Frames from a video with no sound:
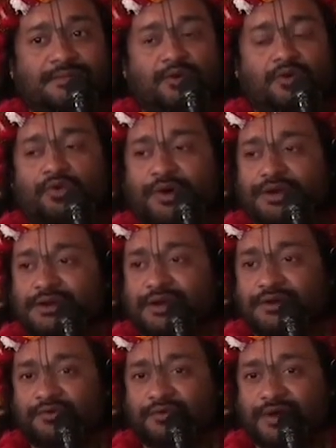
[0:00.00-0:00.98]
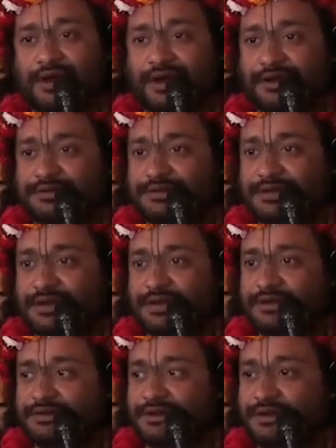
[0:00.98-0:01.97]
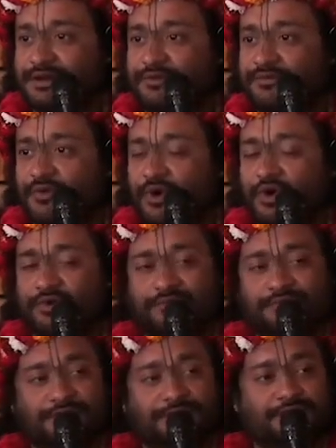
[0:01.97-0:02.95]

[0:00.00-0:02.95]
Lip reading: No one can realize their eternal form,